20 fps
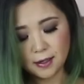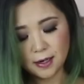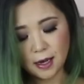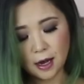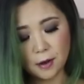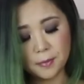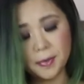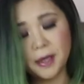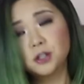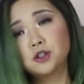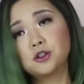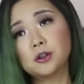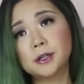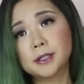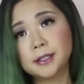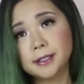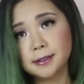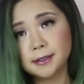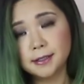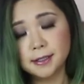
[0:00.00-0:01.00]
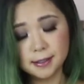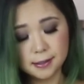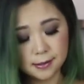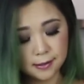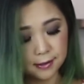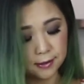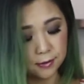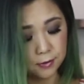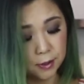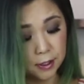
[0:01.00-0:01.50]
Now my drunkenness
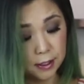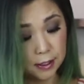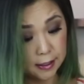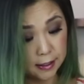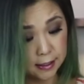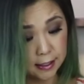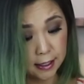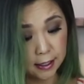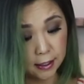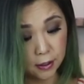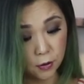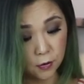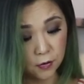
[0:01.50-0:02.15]
is really taking